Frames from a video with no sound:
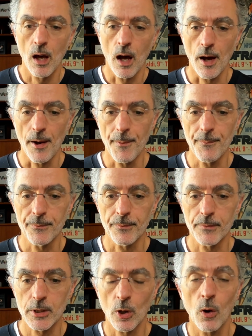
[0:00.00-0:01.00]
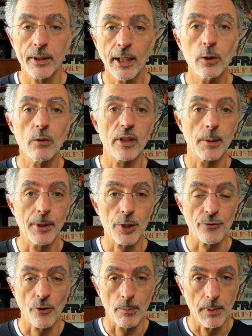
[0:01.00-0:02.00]
Um, so thank you very
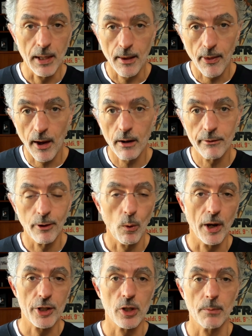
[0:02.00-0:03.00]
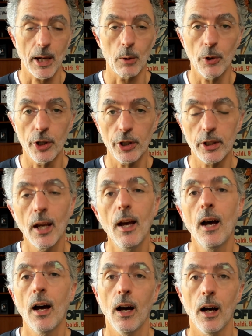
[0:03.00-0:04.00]
much for being there, for watching my work.
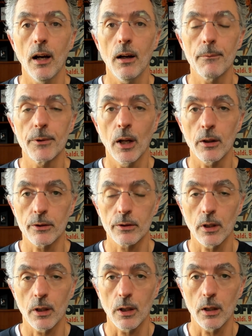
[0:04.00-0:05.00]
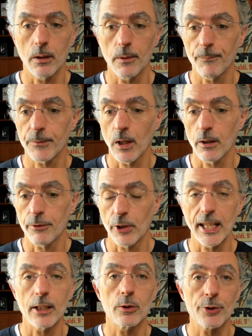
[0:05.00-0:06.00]
Um, don't uh, uh,
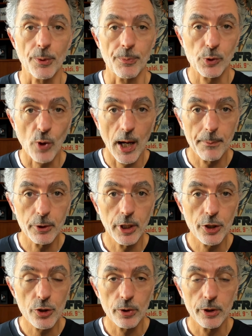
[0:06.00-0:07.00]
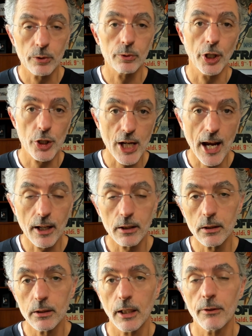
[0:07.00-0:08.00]
forget to subscribe to the to the
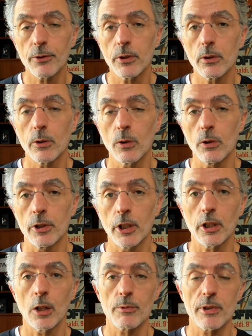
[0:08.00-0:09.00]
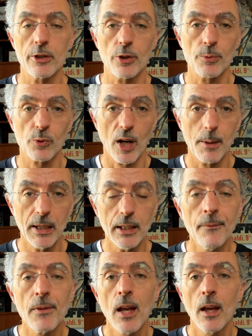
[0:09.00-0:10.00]
channel if you, you are not already
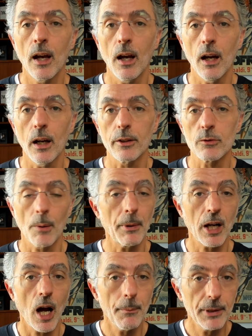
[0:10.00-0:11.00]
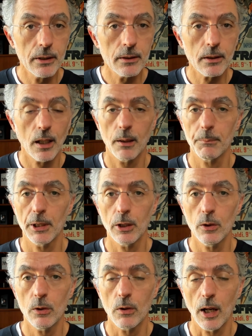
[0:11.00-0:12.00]
subscribing. Uh, drop a comment
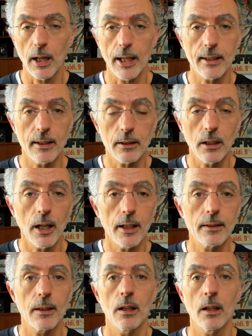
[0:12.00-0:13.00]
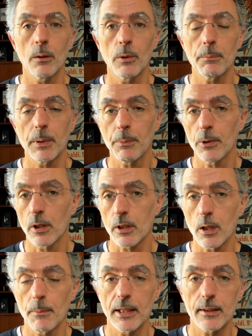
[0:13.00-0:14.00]
below. I like it a lot when people are
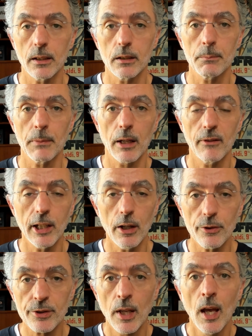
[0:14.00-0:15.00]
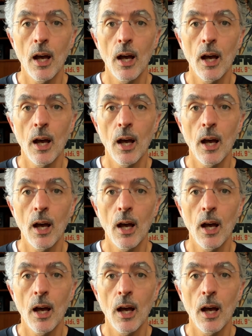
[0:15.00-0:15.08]
commenting on my videos.